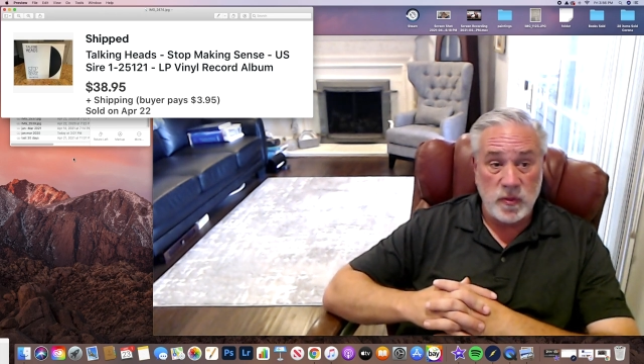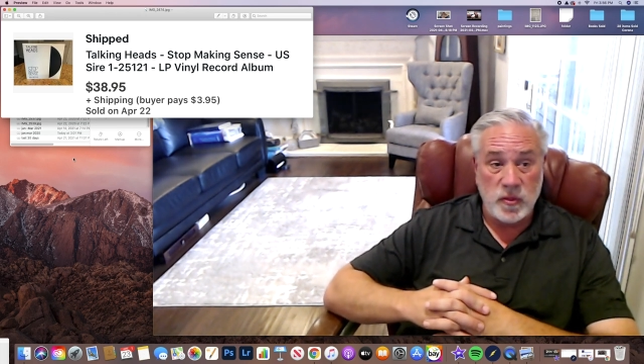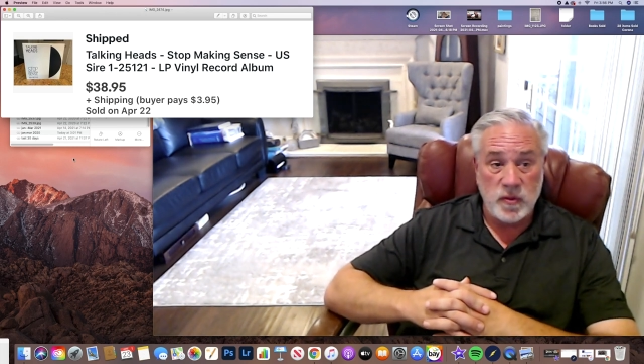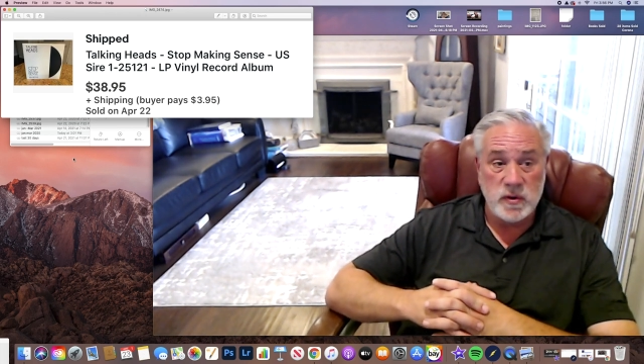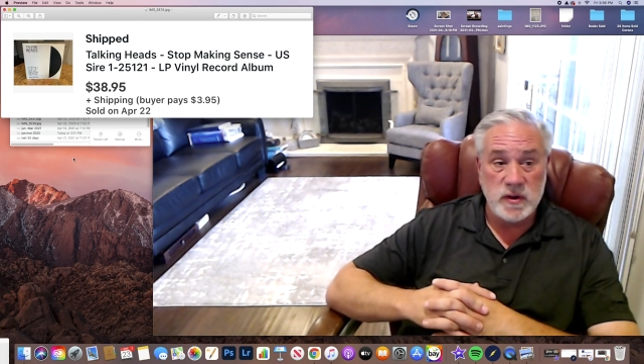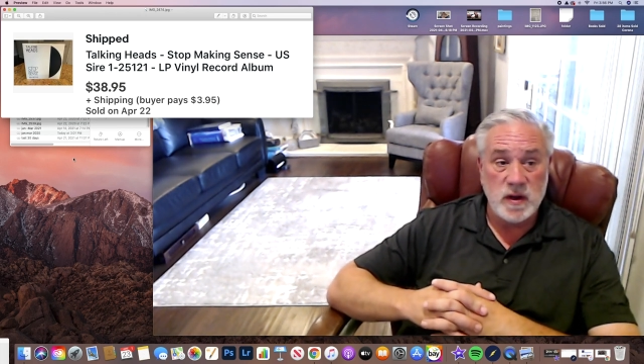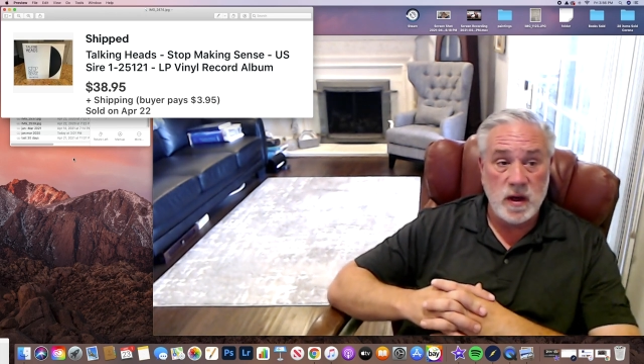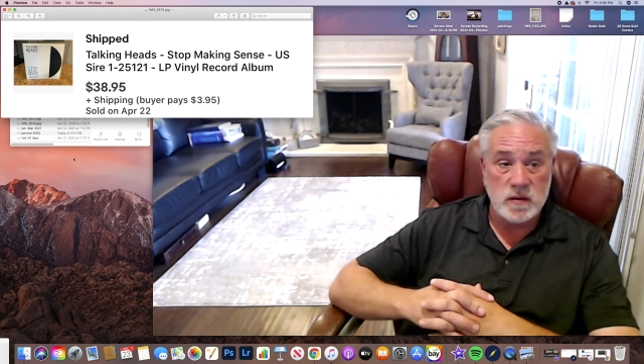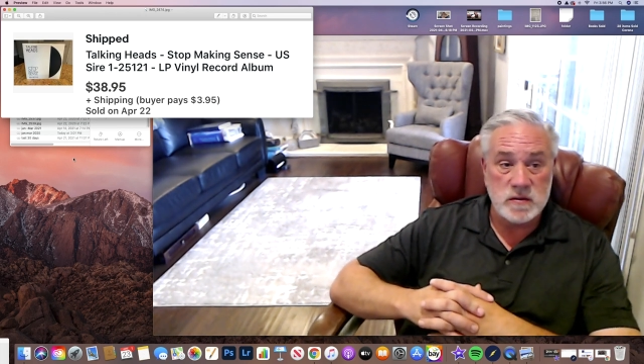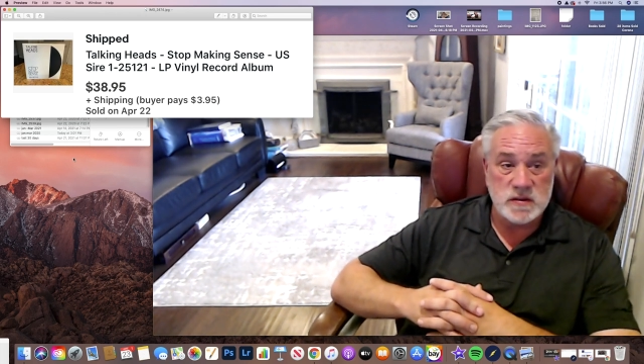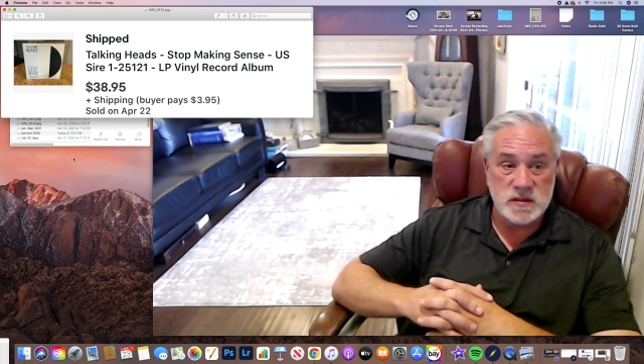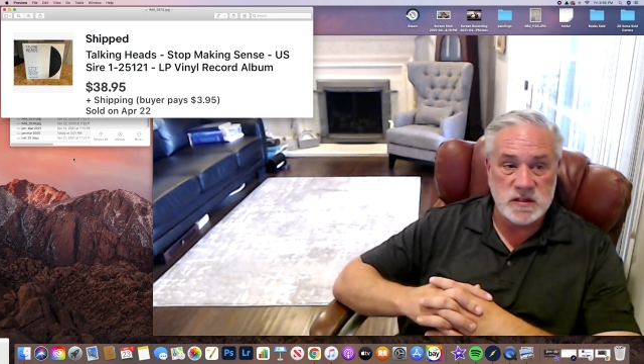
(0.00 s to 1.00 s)

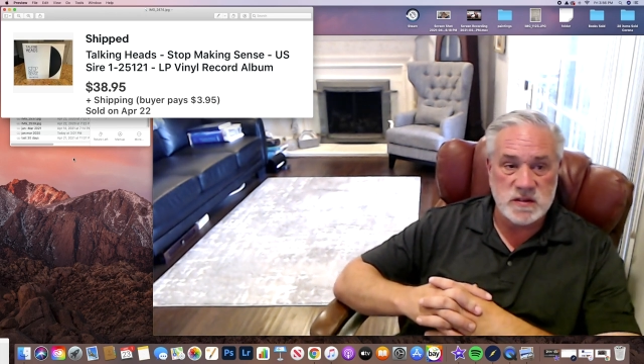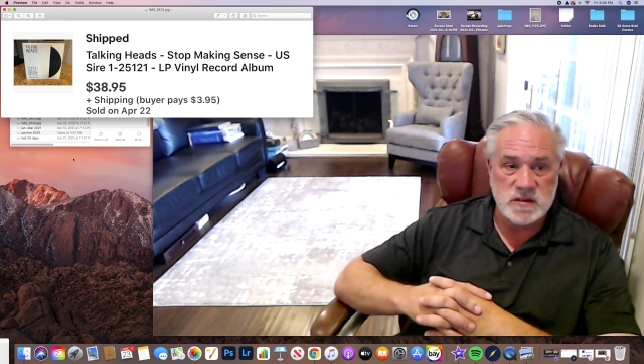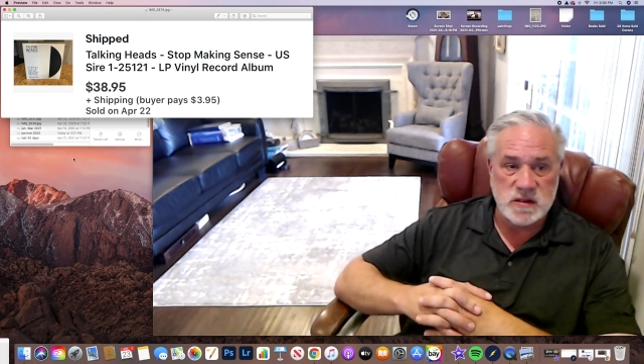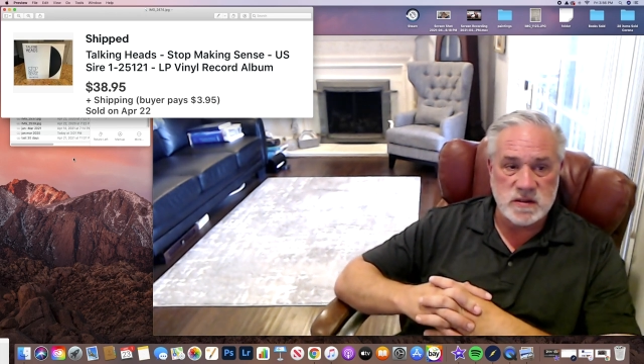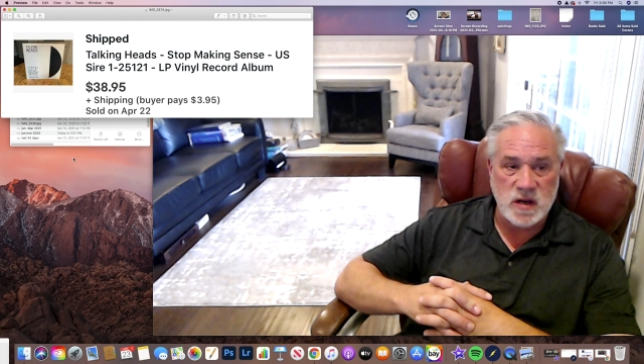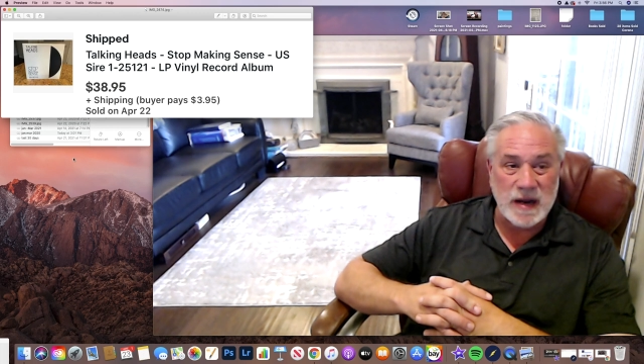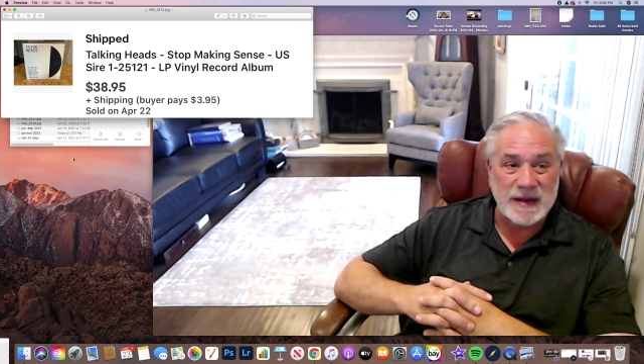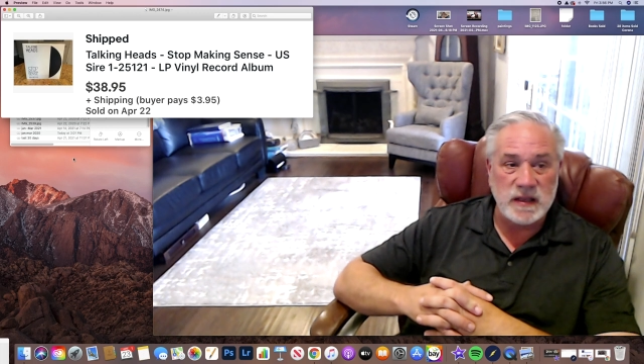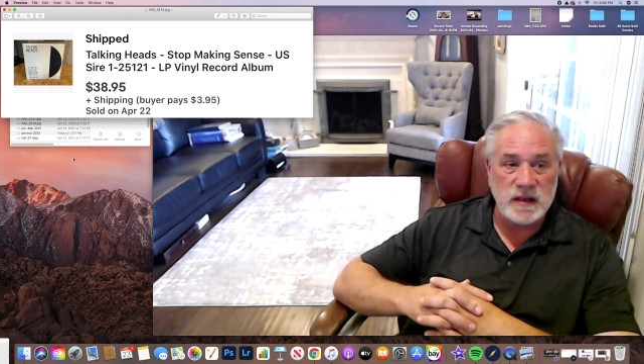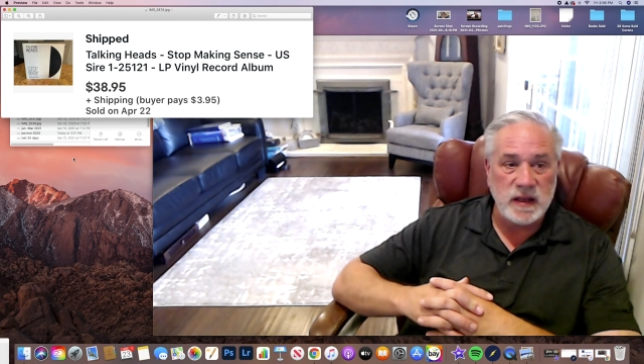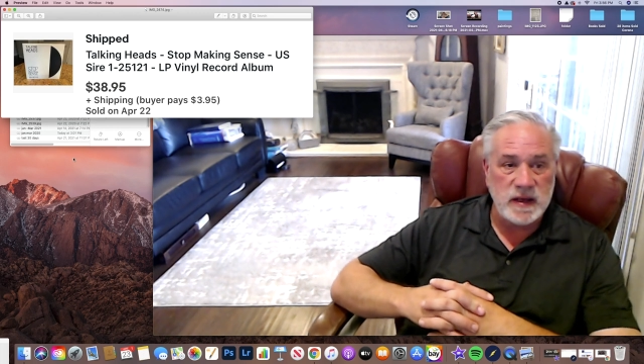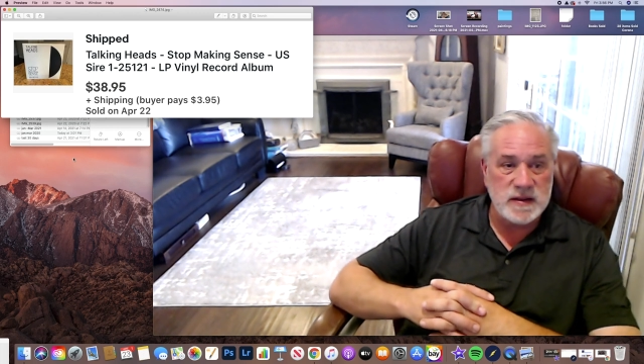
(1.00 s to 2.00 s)
$30. This is the
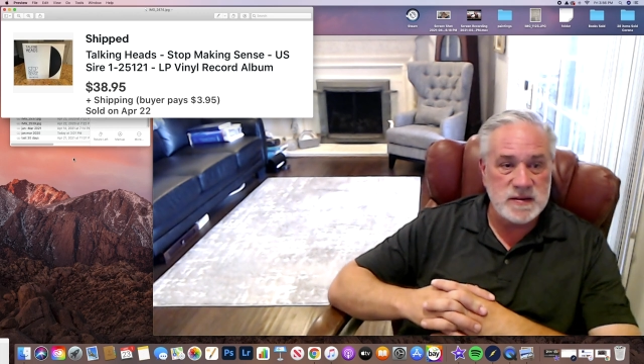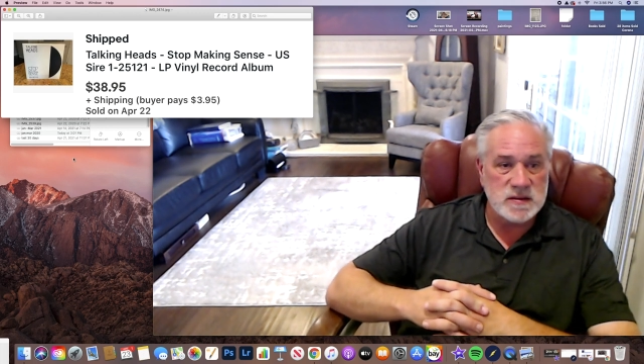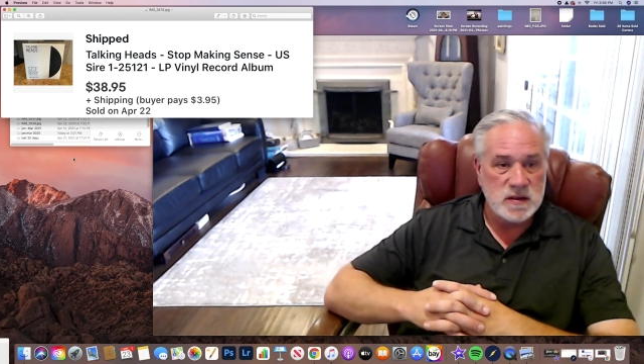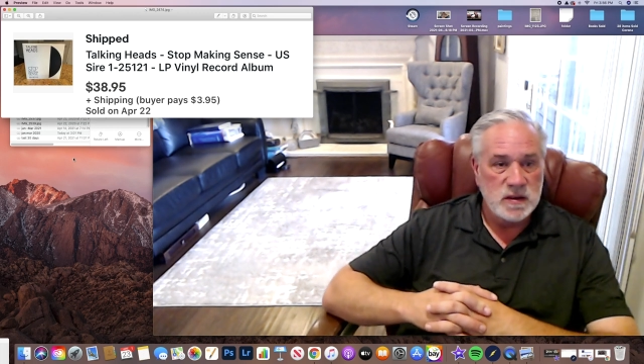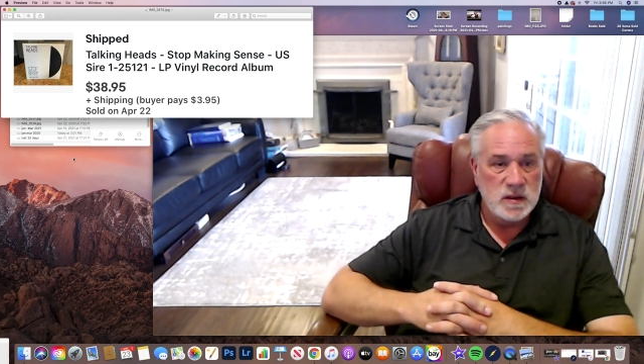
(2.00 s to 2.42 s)
Talking Heads.